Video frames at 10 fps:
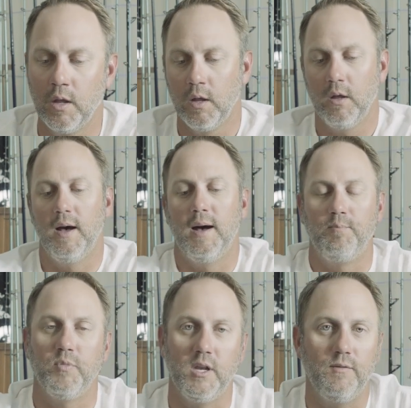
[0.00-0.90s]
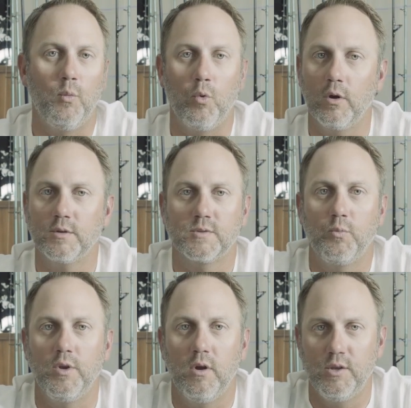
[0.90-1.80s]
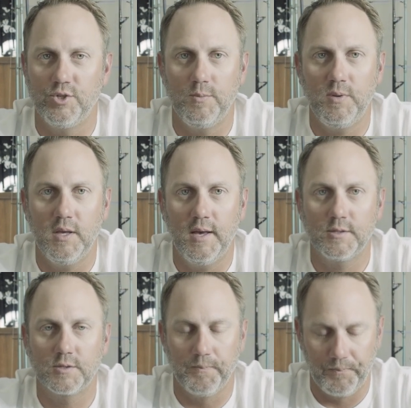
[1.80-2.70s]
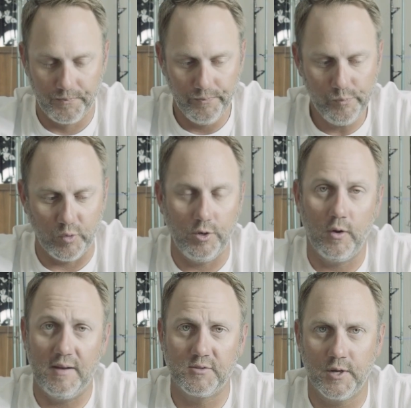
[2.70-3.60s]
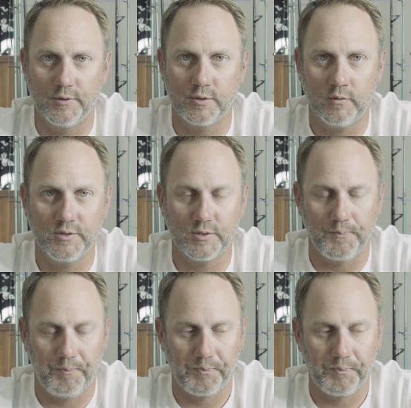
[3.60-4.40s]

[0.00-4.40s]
It even works when you're on GPS, when you don't have cell service.